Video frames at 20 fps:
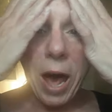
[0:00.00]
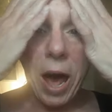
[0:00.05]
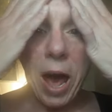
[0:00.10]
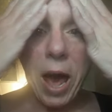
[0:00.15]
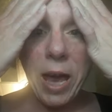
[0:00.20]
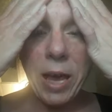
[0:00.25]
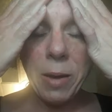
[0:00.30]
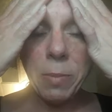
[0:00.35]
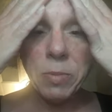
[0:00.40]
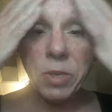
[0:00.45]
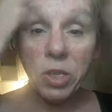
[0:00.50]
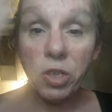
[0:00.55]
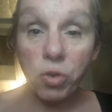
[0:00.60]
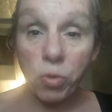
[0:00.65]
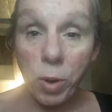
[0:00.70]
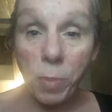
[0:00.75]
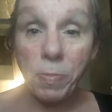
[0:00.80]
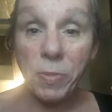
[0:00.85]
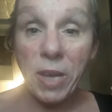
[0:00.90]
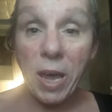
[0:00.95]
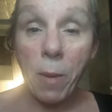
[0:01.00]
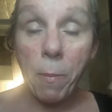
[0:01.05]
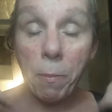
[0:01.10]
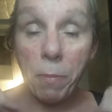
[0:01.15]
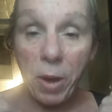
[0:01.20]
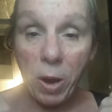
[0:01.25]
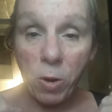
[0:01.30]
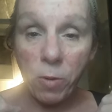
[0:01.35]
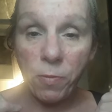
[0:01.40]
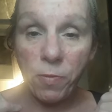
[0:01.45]
I am stripped down,
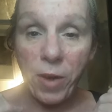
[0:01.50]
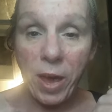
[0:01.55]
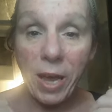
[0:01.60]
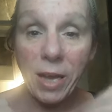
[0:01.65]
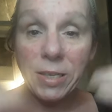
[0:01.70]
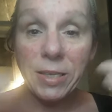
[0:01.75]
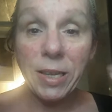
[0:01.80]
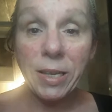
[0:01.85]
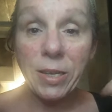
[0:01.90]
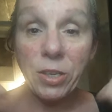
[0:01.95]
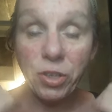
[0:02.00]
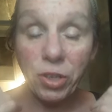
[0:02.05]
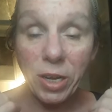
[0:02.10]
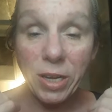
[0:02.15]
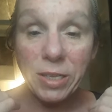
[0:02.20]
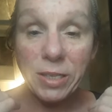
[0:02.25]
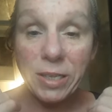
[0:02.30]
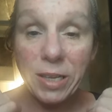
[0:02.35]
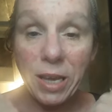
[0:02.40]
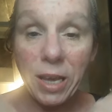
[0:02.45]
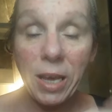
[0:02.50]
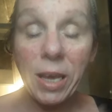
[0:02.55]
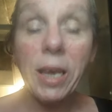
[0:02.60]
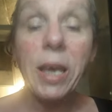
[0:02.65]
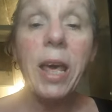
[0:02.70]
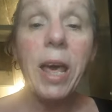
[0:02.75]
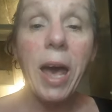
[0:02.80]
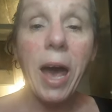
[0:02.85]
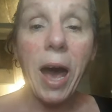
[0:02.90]
barefaced, and as you can see,